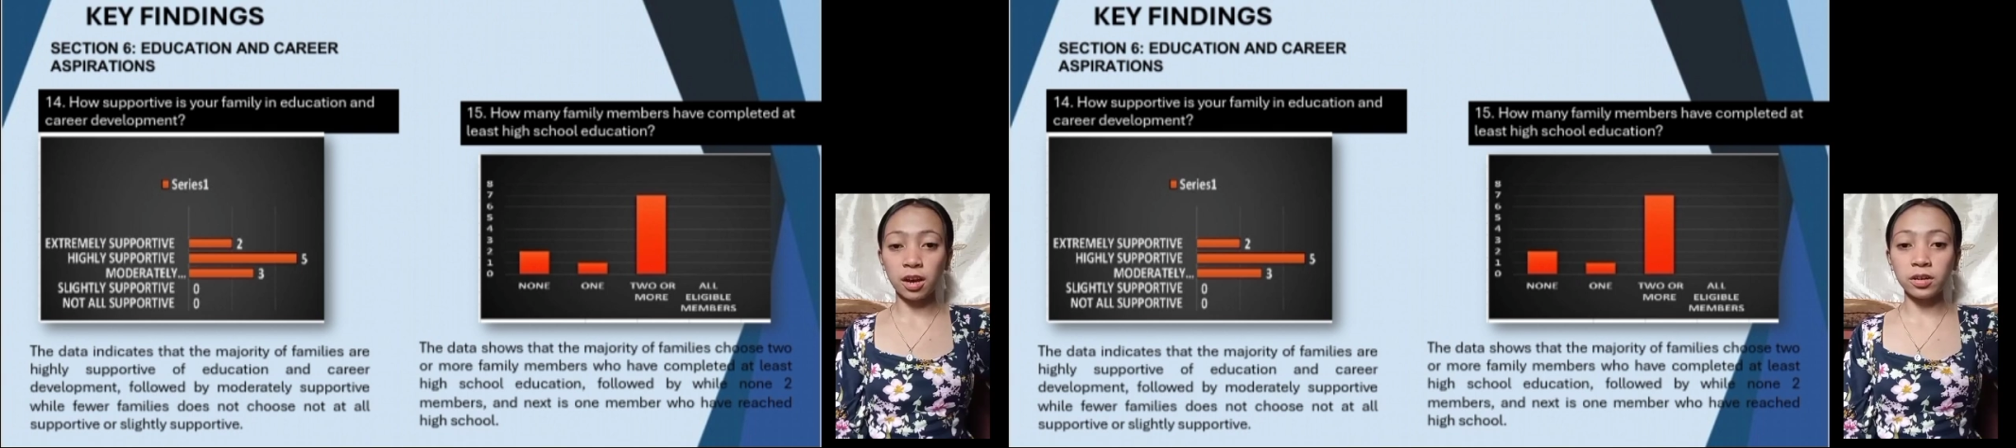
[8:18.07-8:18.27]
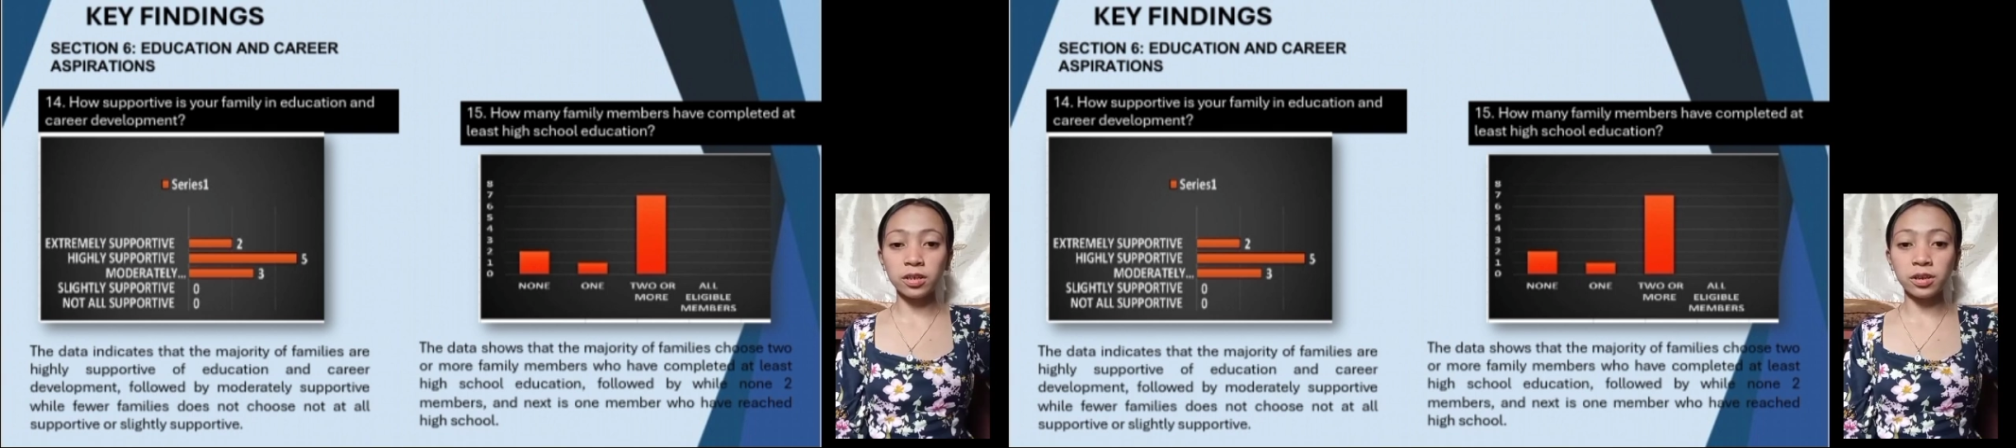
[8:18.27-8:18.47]

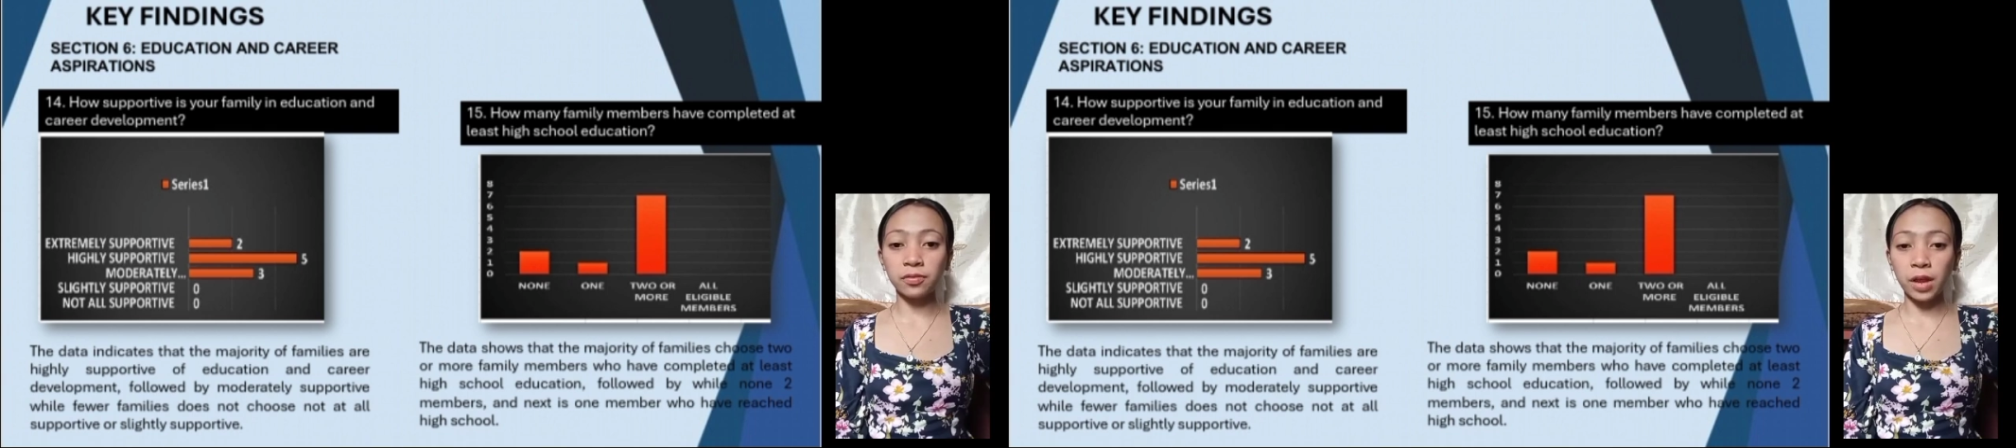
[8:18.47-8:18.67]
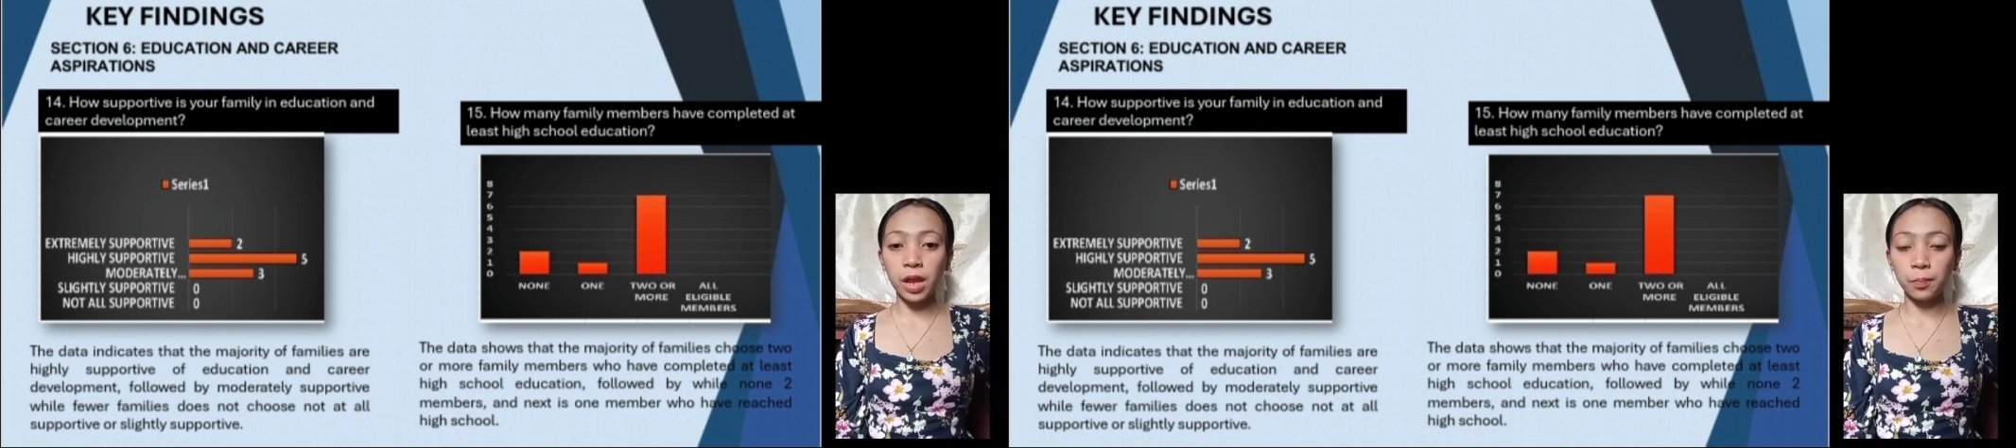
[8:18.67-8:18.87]
career
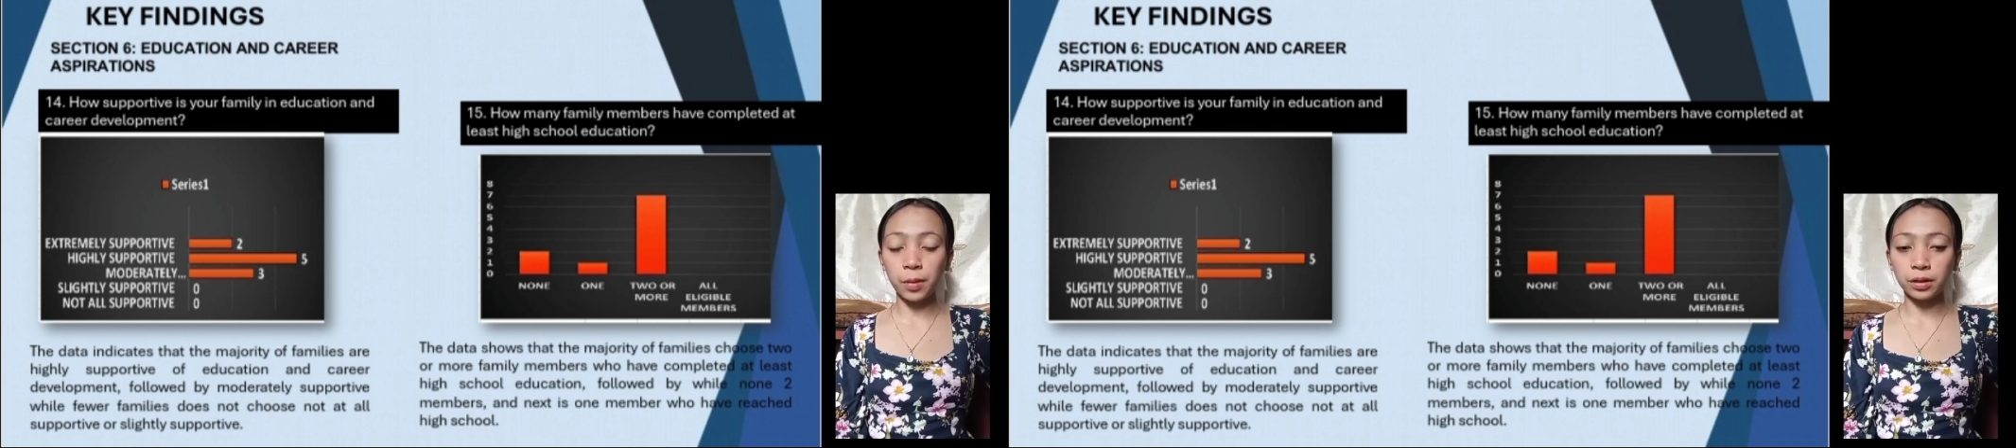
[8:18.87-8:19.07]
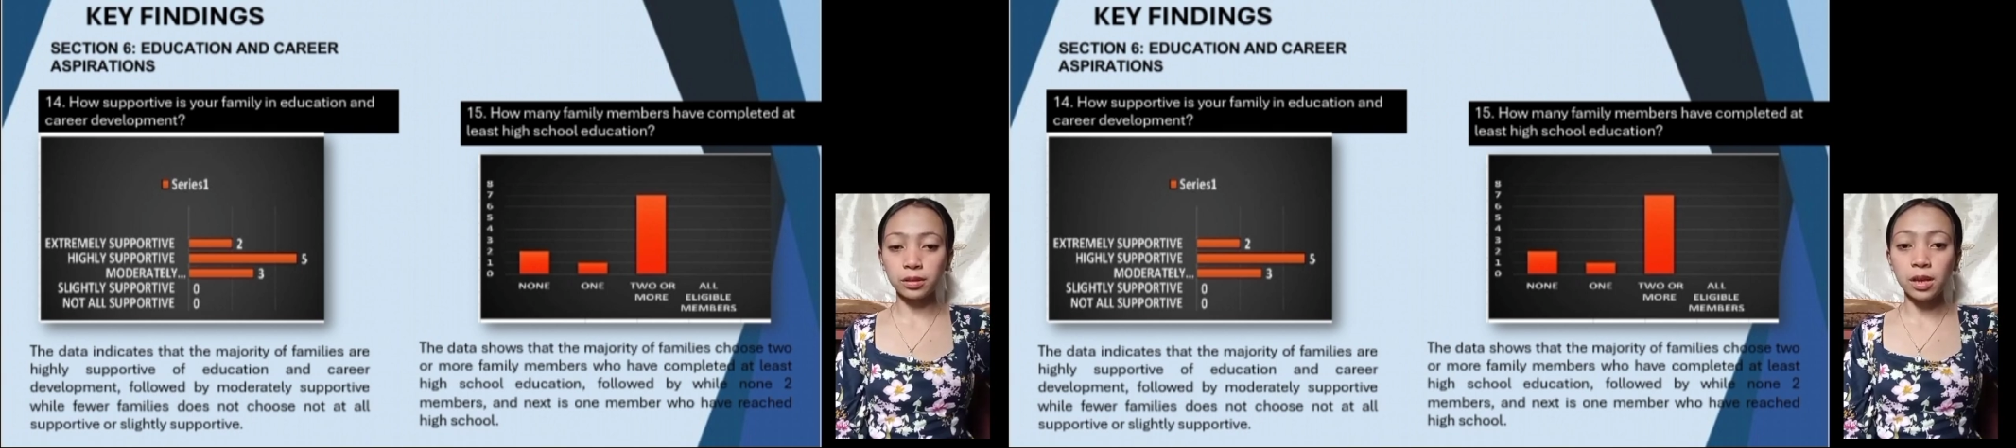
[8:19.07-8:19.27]

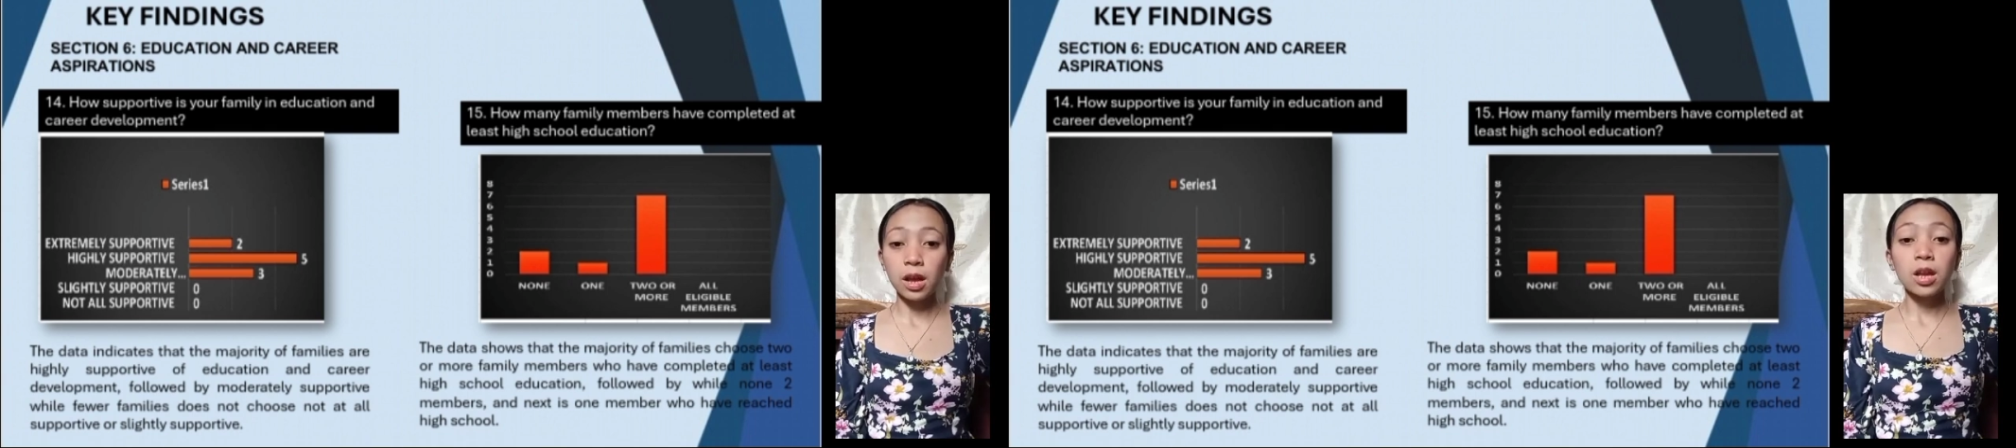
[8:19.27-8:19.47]
development?